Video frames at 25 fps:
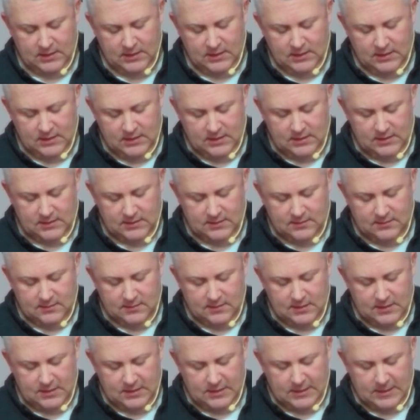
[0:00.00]

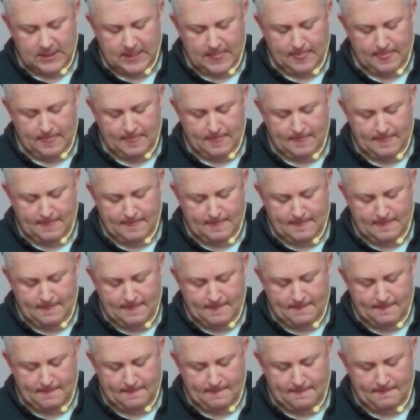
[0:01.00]

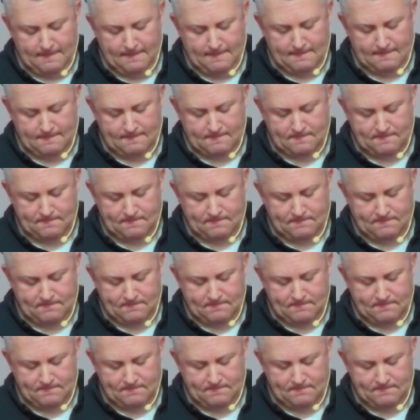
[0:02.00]
[no speech]